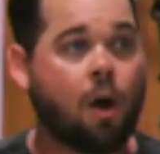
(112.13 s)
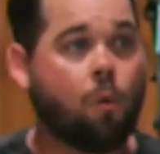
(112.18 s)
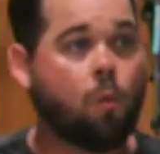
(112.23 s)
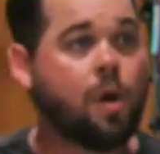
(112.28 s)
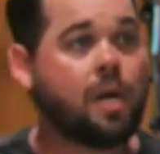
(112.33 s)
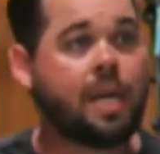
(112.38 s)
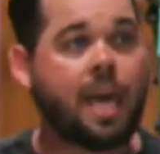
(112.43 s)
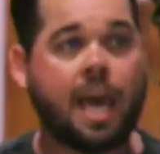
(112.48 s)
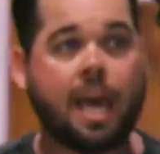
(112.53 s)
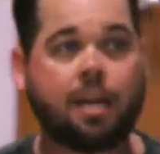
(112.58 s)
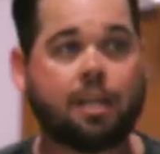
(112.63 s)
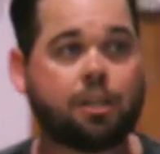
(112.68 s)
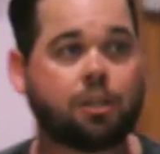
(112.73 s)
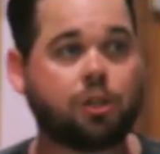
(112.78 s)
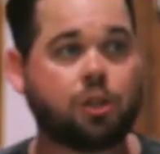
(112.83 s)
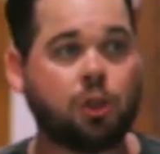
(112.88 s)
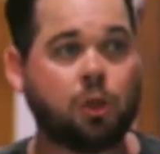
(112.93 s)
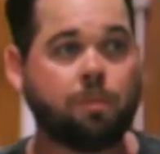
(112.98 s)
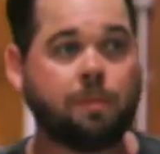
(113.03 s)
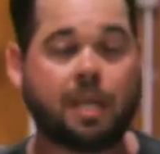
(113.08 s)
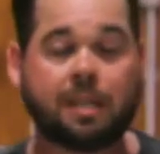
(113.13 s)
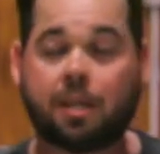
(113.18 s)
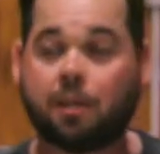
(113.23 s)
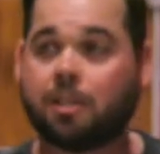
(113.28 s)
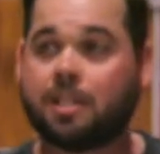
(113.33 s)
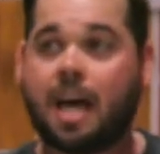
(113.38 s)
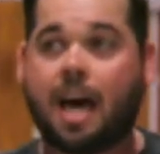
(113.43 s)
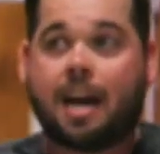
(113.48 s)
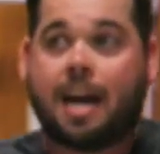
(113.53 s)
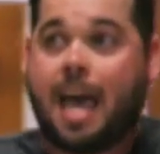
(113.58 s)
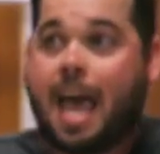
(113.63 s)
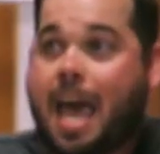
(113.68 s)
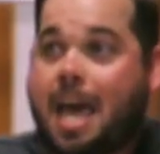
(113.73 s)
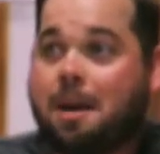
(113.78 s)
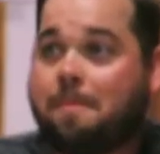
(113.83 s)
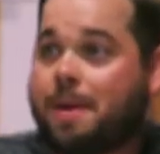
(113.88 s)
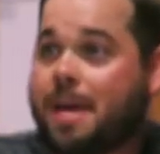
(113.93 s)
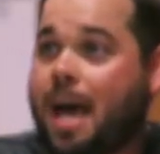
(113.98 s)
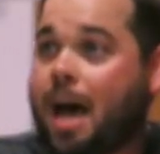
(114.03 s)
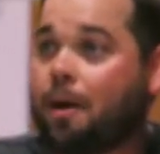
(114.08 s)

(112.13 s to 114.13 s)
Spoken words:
we can't assume that there's not an enemy